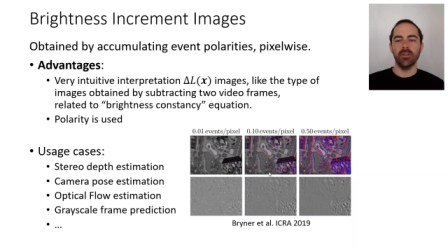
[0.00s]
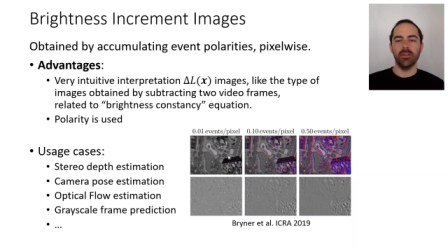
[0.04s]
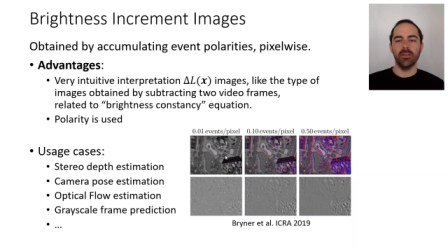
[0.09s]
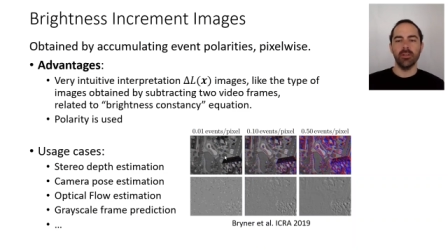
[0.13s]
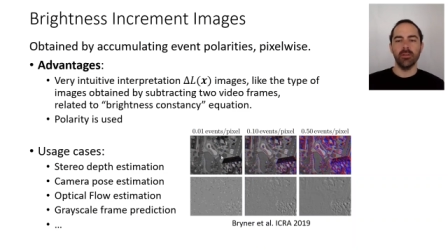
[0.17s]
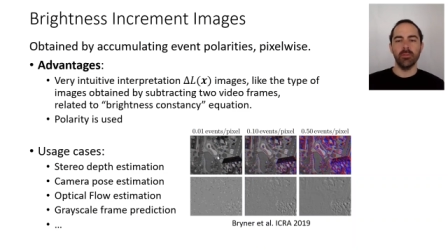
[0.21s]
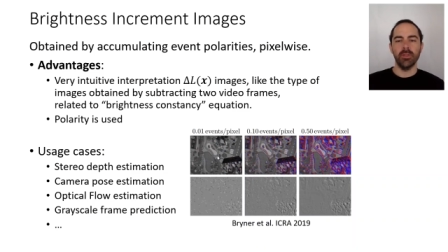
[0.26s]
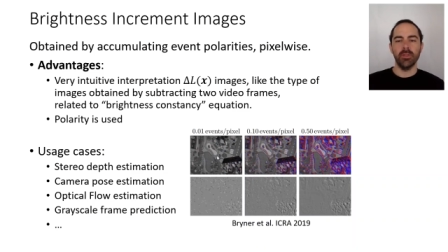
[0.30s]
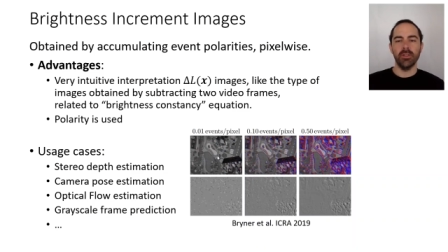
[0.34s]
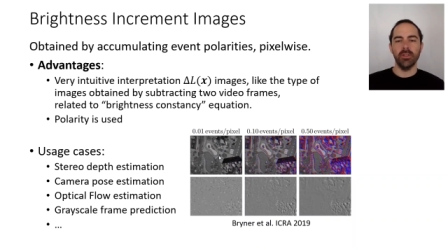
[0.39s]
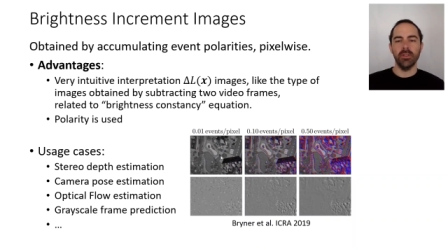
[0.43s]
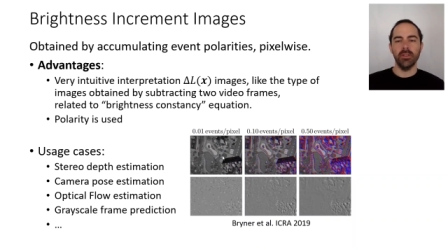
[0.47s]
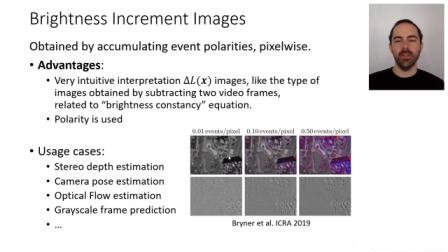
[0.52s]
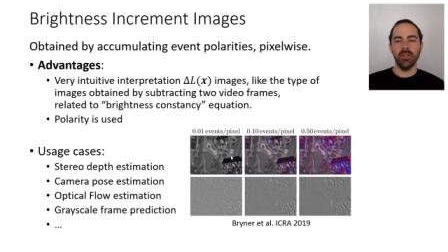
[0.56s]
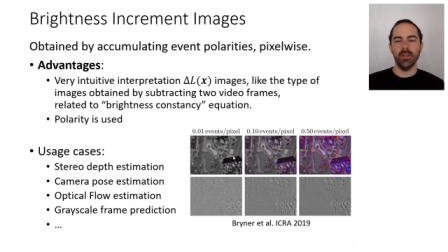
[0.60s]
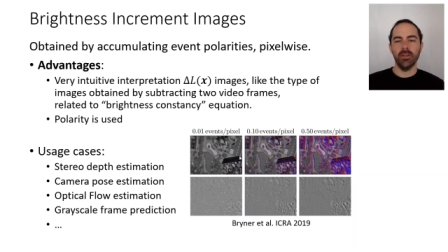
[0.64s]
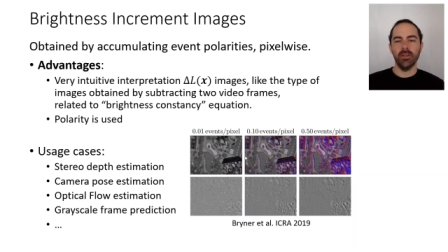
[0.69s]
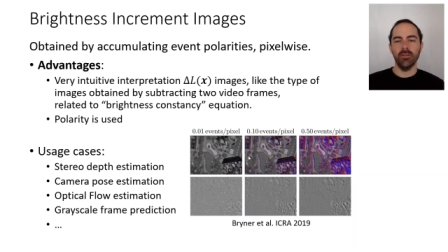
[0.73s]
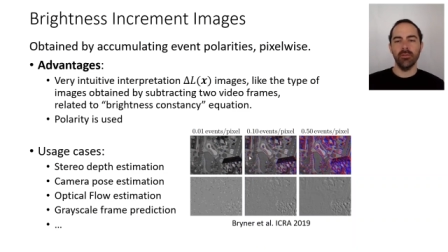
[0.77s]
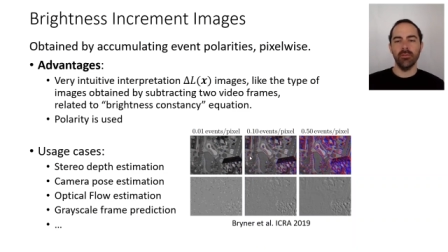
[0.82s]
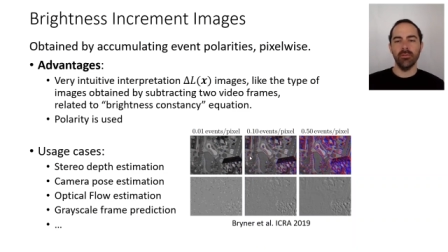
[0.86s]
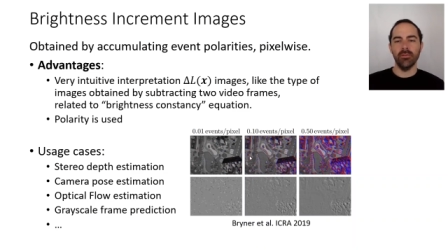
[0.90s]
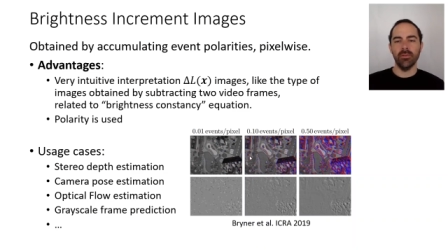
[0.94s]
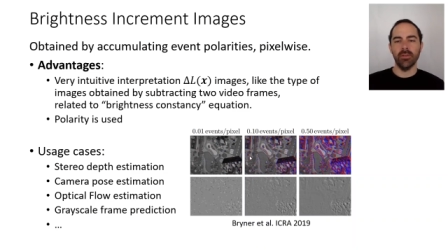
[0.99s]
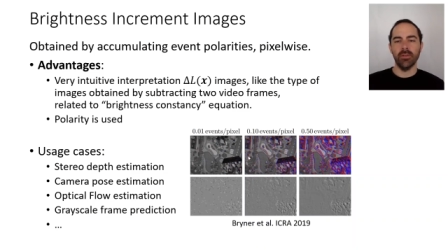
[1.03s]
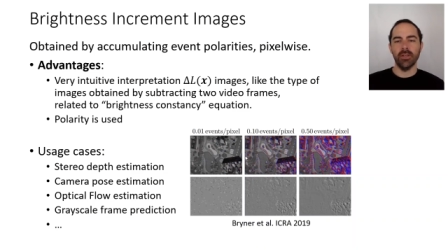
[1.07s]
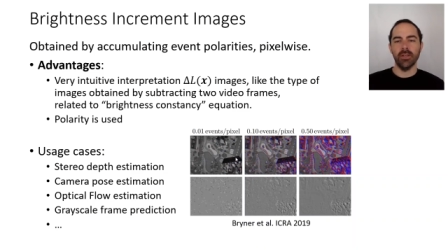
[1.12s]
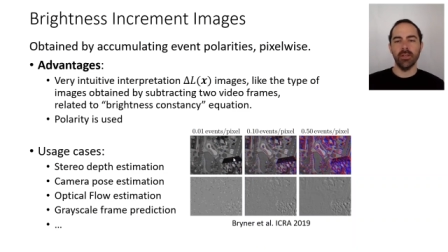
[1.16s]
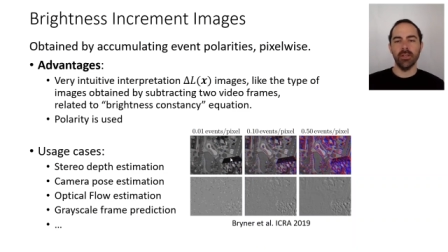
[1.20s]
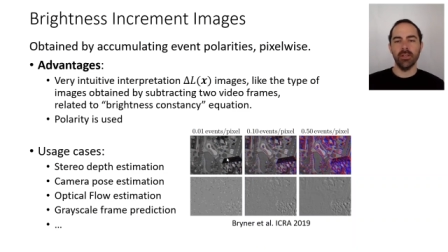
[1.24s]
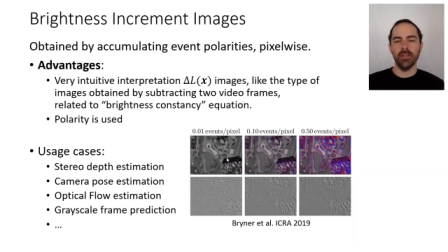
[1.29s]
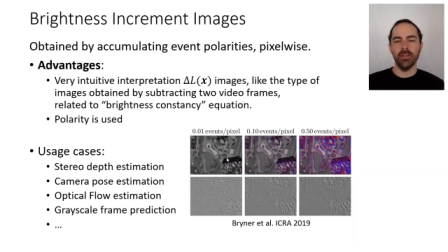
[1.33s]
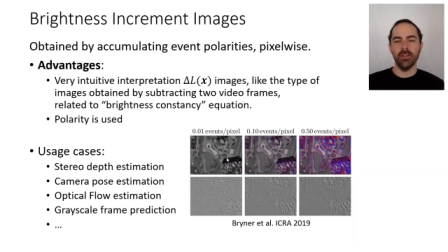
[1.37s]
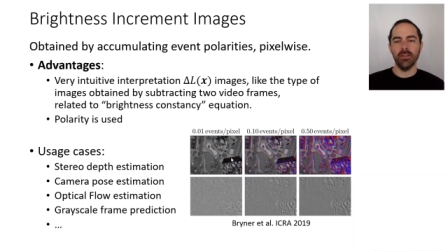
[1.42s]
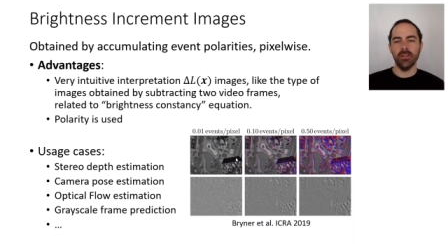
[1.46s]
Depending how
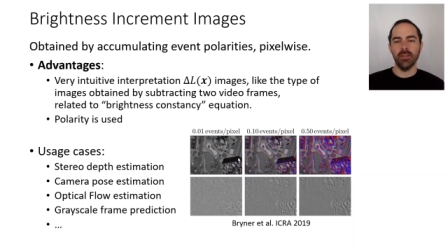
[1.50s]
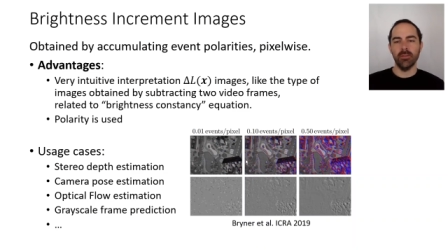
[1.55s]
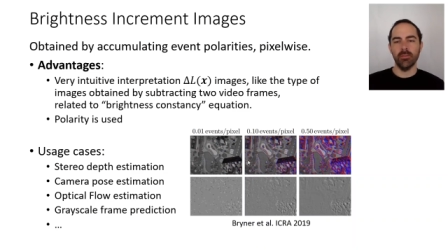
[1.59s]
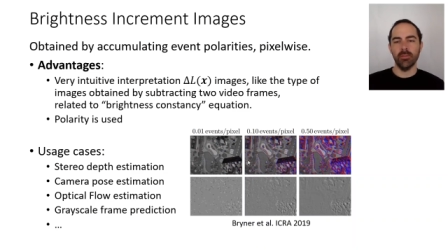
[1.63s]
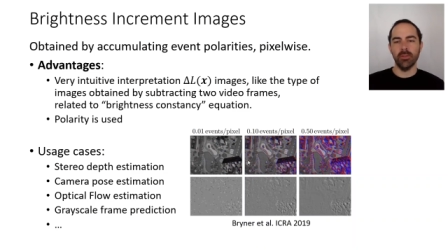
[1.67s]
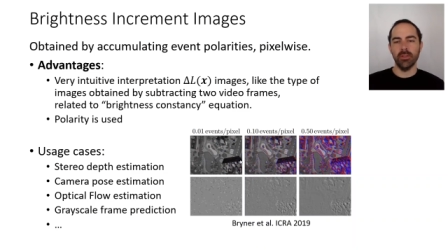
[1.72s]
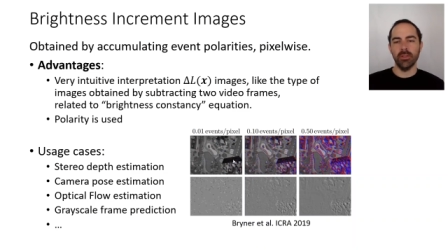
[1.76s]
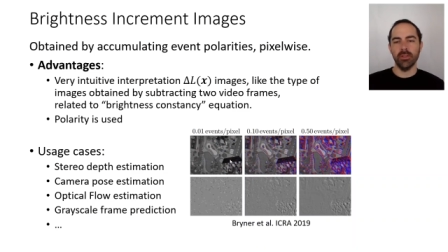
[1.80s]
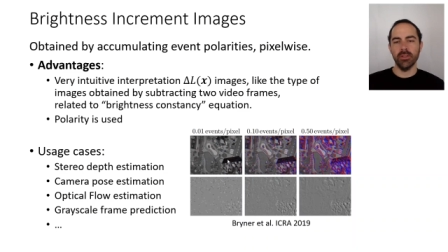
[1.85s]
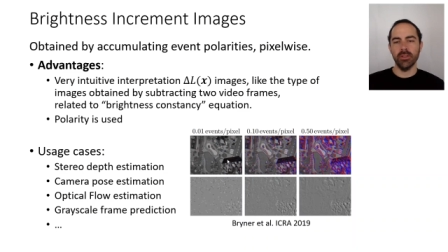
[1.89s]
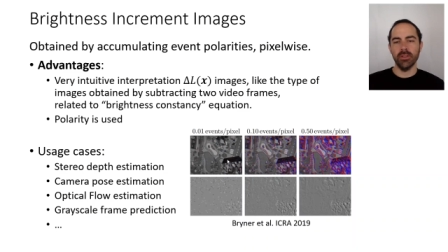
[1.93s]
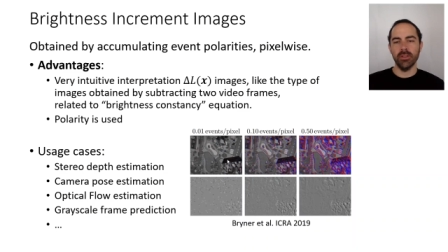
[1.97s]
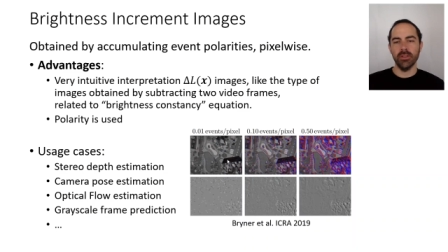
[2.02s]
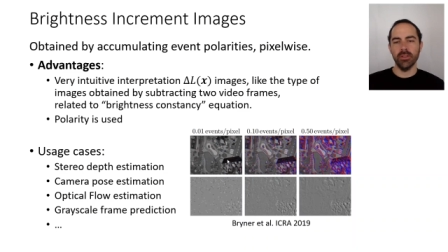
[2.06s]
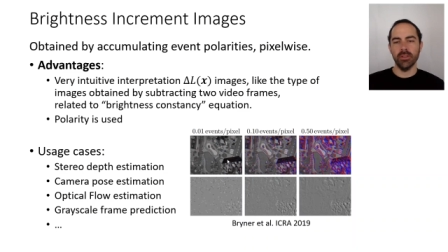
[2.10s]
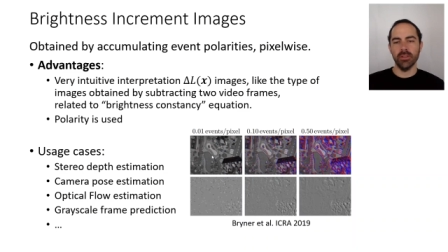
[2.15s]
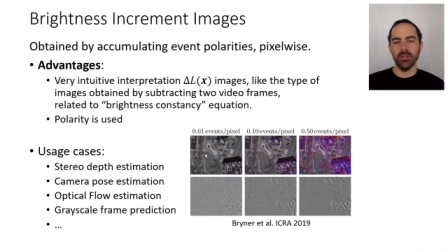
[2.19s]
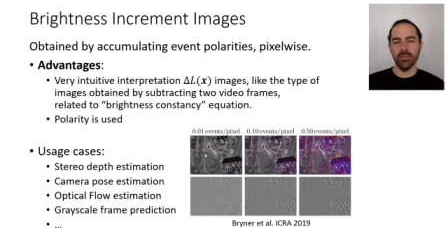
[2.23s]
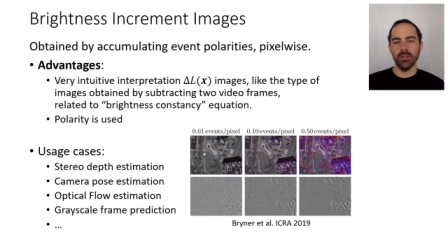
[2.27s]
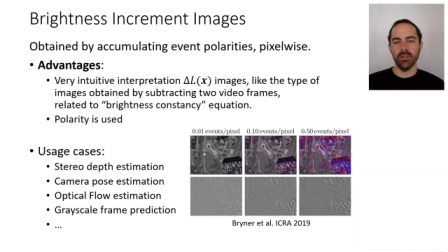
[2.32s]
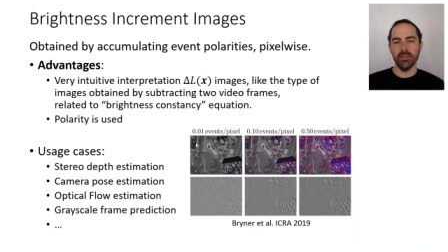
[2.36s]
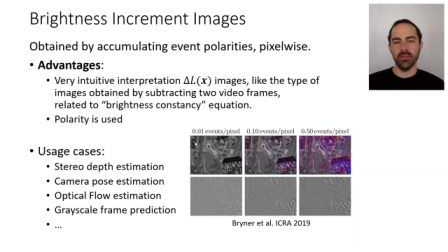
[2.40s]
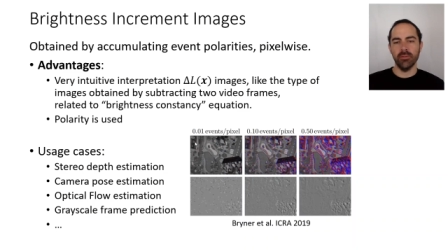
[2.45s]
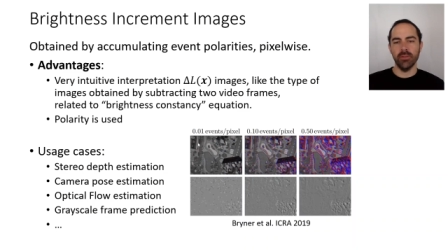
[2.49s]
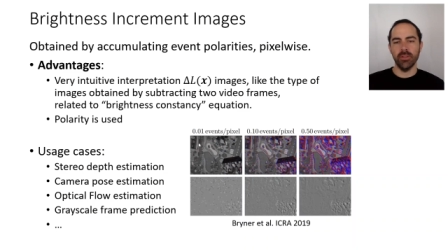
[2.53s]
far apart these uh,